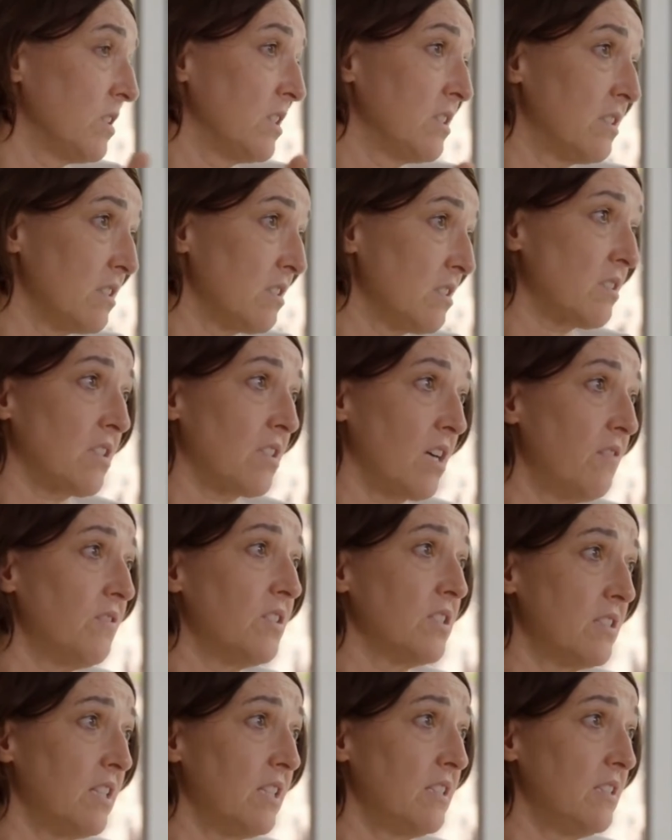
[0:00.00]
We
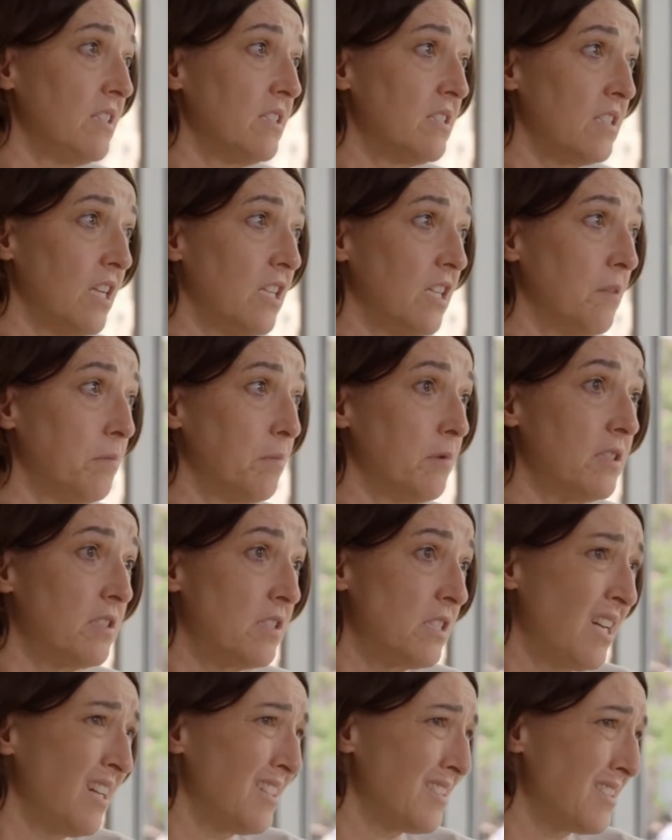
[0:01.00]
discovered that these aneuploid
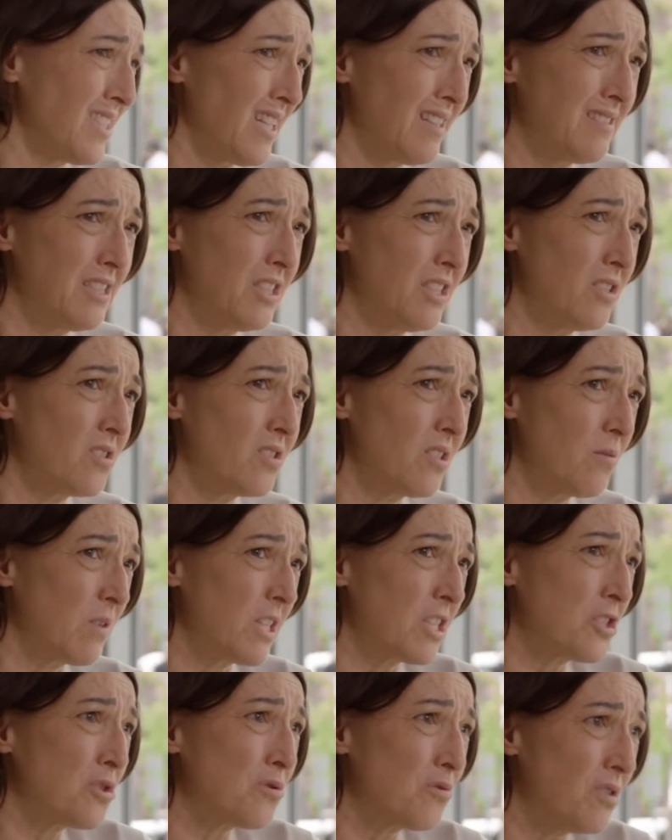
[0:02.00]
cells, you know, they were
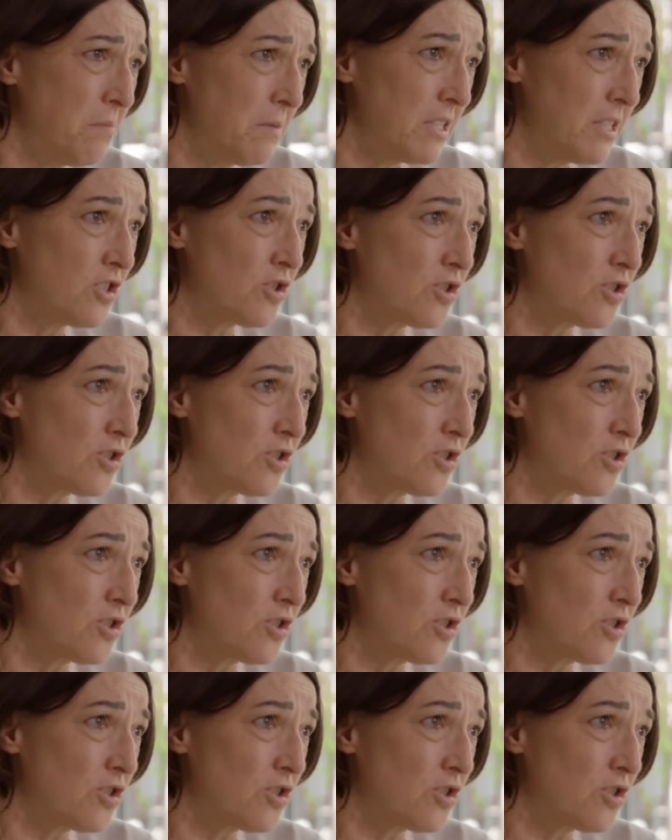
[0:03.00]
extremely